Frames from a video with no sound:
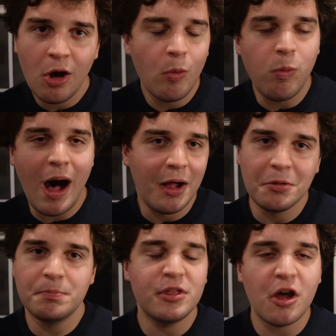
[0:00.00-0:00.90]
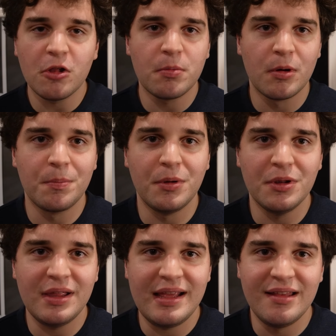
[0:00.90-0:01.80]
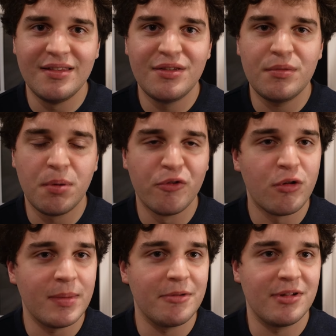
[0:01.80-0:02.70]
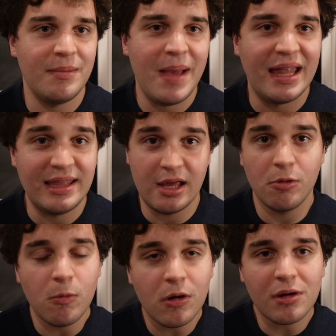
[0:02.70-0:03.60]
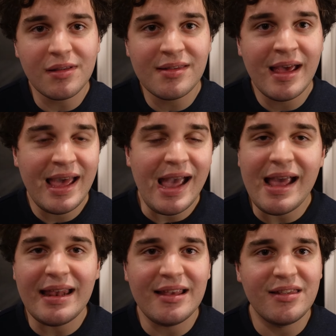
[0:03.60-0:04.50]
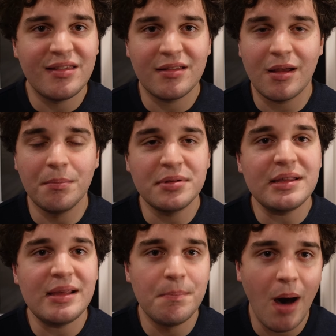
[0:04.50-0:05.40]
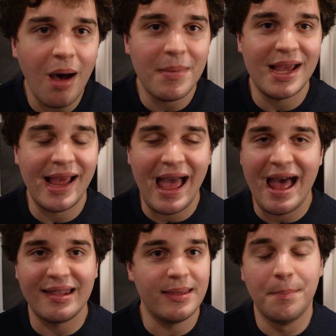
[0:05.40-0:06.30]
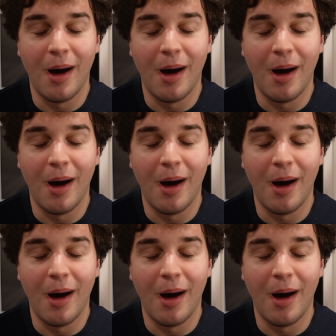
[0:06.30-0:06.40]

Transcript: While The Color Purple is performing really badly at awards, and is completely bombing at the